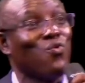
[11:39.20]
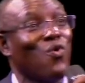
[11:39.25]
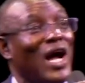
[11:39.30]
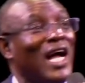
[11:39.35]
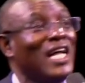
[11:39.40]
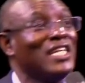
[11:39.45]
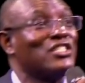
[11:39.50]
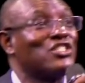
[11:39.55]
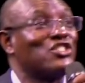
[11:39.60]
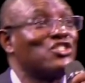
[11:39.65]

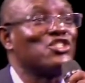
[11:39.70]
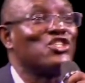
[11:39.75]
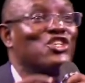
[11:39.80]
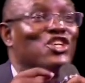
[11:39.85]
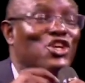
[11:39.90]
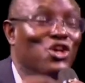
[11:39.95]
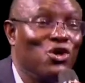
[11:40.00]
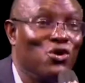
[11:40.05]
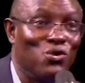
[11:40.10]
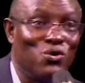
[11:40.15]
wants
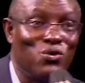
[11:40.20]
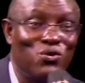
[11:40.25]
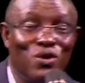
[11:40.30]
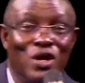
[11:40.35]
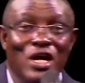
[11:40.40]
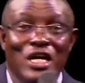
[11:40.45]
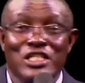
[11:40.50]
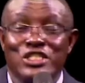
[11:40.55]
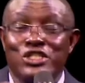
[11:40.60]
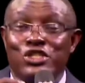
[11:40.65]
you
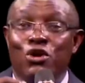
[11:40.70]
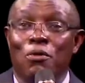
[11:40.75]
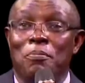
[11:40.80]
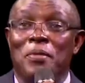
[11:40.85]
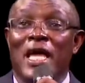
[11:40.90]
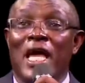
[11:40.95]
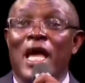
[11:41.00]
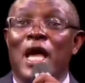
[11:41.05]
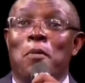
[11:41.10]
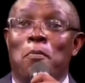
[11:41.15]
to
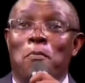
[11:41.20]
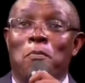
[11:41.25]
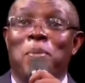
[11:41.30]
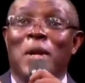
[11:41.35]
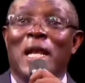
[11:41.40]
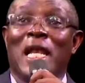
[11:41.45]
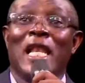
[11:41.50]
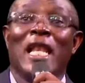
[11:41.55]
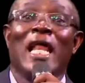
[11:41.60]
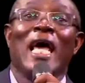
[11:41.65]
be a
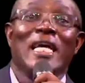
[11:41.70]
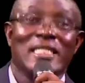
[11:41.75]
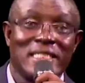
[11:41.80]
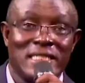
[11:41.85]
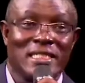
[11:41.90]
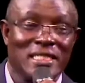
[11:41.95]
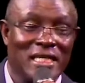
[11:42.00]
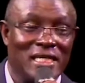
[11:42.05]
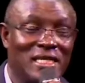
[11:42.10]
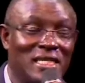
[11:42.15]

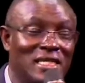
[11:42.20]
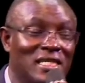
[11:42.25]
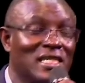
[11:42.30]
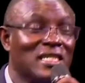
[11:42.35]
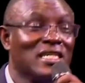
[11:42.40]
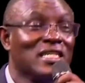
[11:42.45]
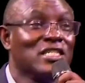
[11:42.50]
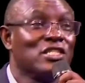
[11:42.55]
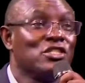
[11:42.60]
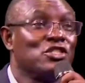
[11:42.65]
blessing
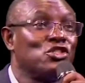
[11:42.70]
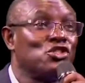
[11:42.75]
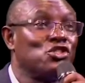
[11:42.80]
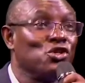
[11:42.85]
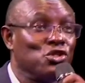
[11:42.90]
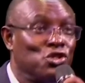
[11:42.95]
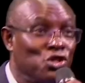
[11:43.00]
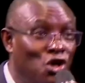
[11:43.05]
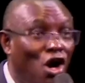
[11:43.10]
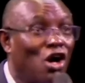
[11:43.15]

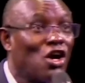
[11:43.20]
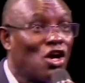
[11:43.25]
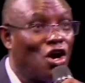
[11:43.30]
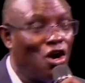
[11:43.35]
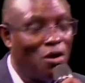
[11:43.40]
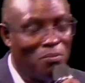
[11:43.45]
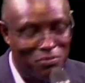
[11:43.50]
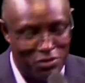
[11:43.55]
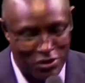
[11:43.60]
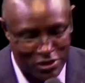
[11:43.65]
to your
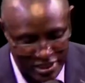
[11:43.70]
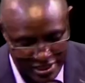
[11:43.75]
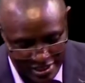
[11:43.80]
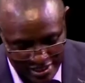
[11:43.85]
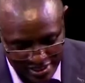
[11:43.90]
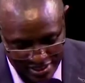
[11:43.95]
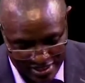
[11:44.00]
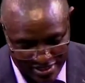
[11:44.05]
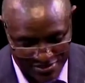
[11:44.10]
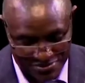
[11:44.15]

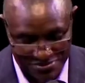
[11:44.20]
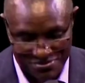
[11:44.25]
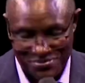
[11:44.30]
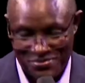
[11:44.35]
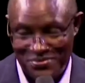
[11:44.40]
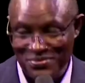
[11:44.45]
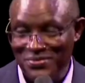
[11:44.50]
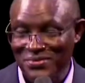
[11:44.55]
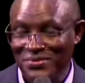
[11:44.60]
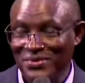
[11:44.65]
community.
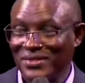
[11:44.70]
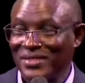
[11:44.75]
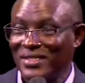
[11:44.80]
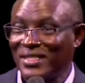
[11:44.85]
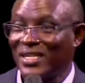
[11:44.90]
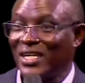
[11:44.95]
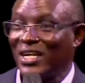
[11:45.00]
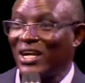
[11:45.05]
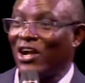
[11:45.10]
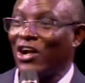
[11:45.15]

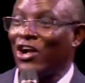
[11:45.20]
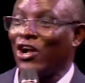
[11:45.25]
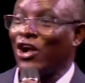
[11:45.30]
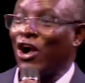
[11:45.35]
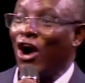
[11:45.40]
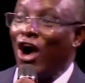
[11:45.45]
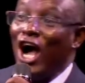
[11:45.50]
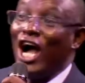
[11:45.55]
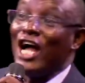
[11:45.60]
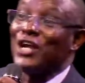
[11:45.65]

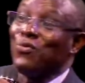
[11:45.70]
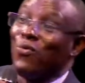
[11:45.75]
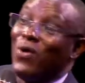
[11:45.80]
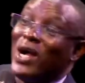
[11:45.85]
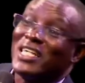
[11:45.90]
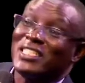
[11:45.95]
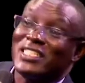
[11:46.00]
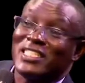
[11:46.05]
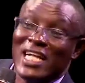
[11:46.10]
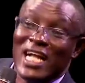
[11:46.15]
God
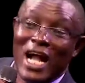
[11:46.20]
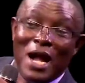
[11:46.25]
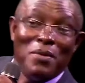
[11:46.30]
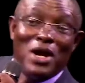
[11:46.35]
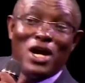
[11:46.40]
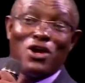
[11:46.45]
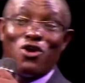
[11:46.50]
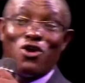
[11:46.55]
wants Gaba